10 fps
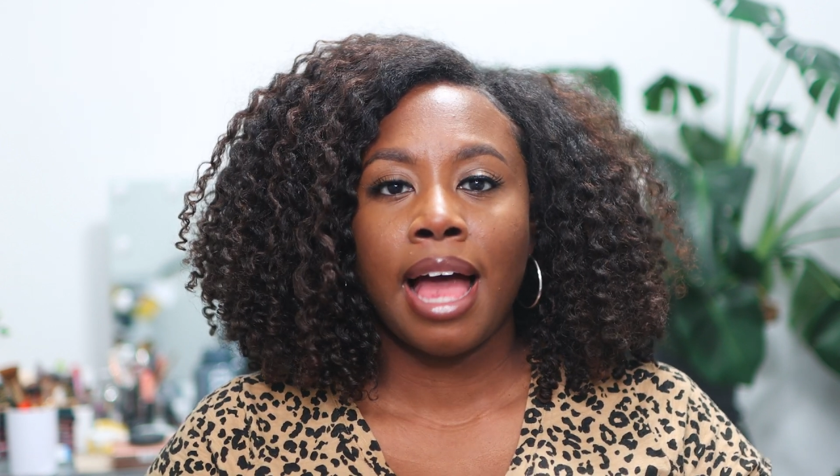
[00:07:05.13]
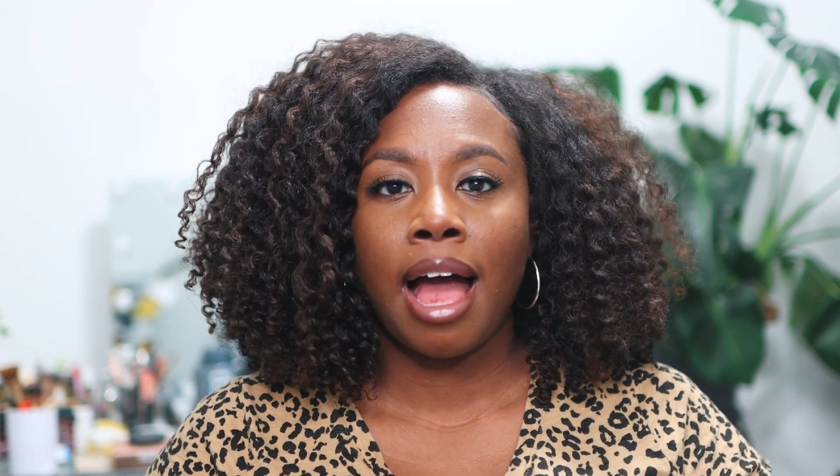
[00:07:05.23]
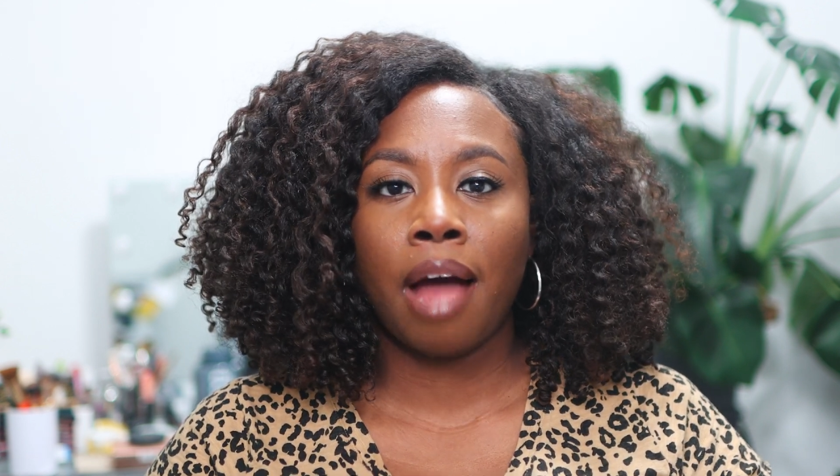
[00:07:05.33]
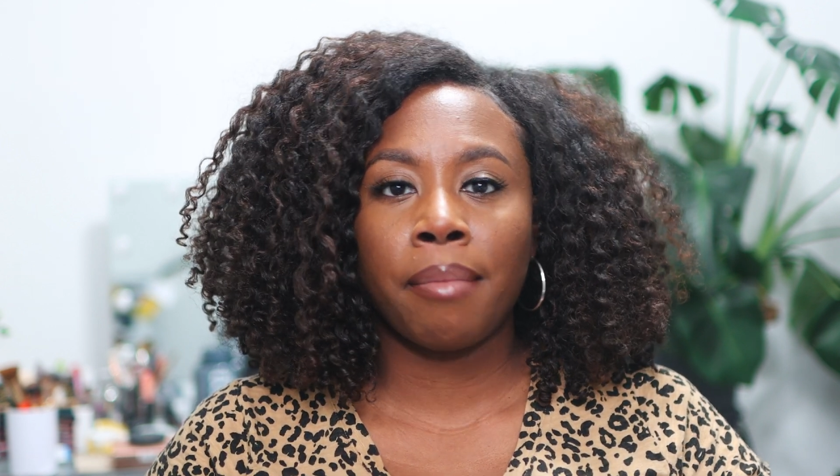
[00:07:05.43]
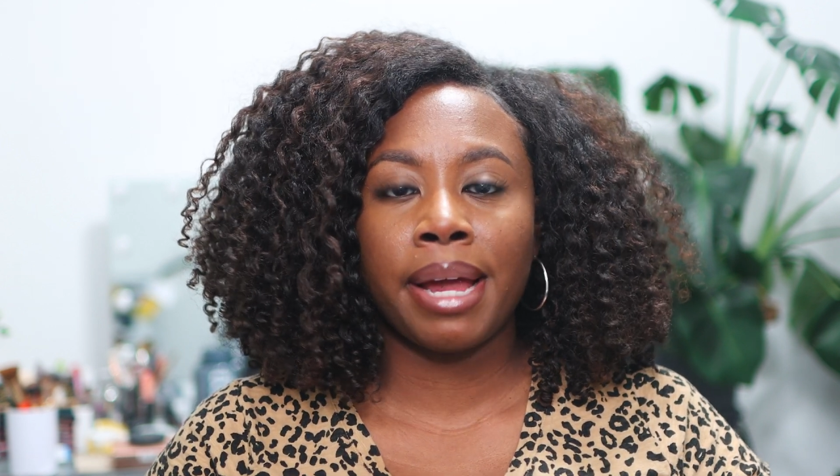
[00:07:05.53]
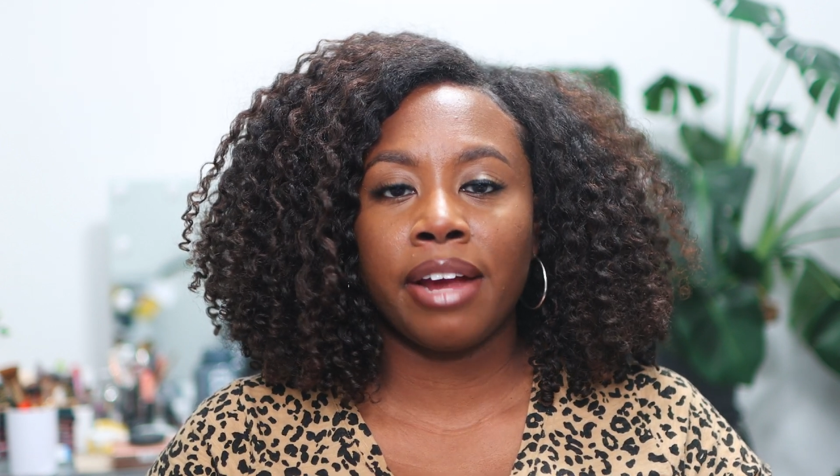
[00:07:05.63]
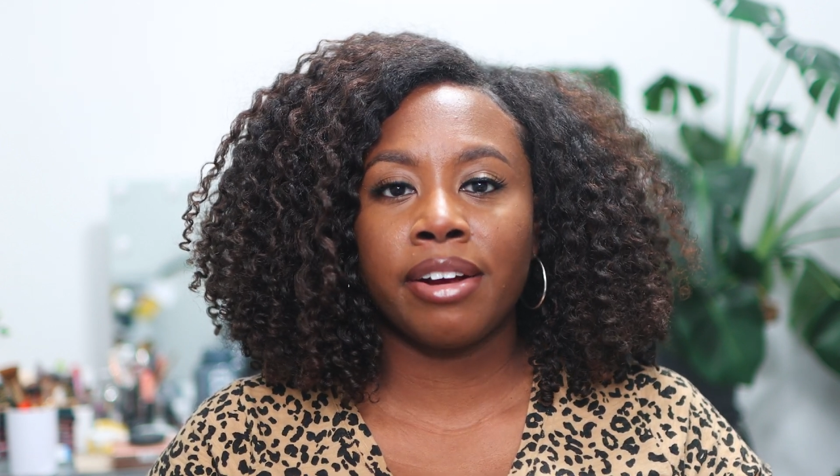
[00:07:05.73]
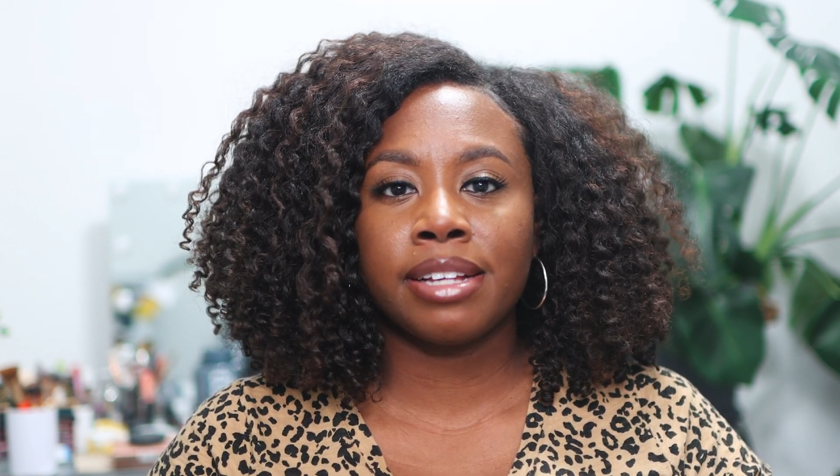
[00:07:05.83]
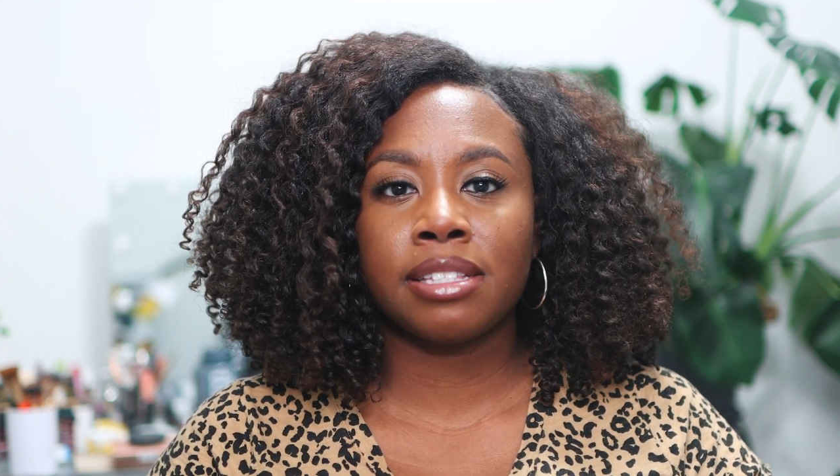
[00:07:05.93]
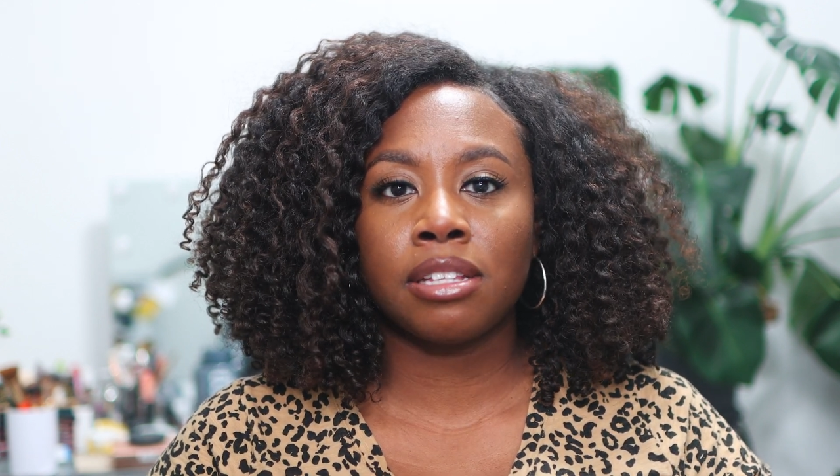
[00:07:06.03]
how my
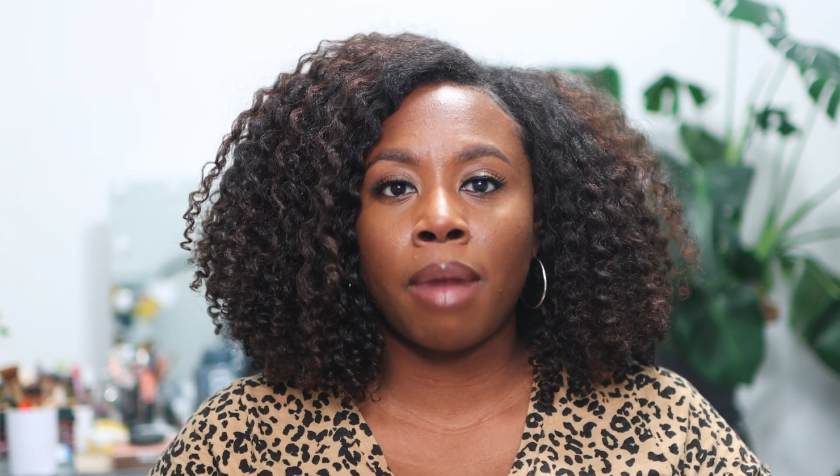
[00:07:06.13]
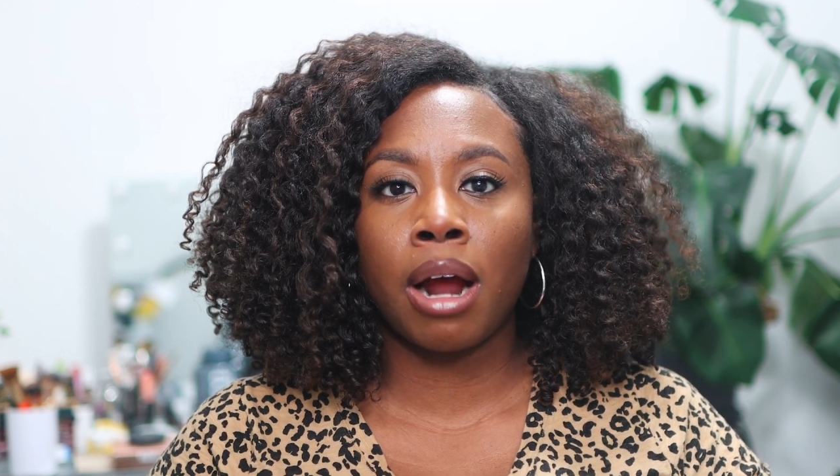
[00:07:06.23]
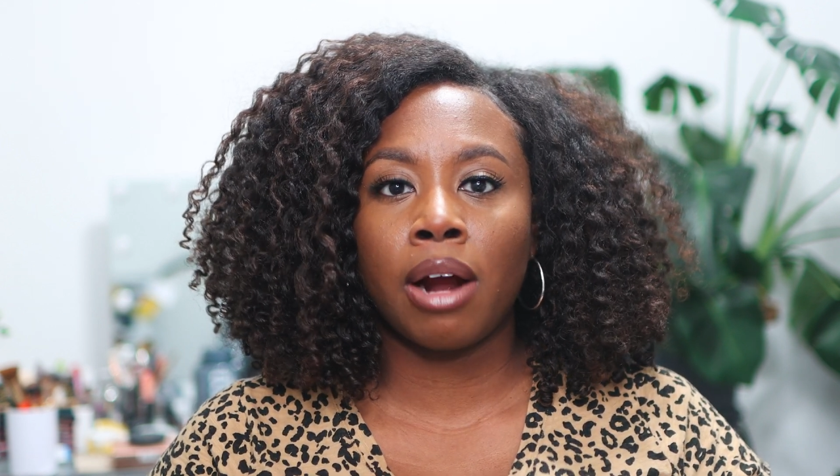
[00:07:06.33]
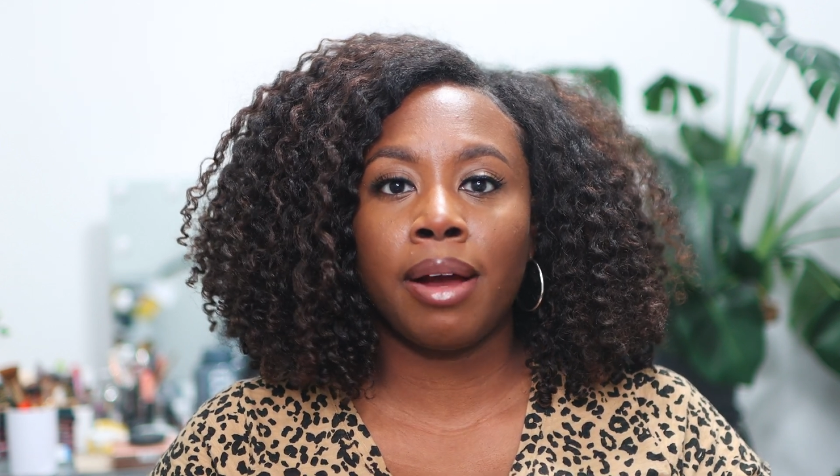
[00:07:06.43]
hair is tomorrow,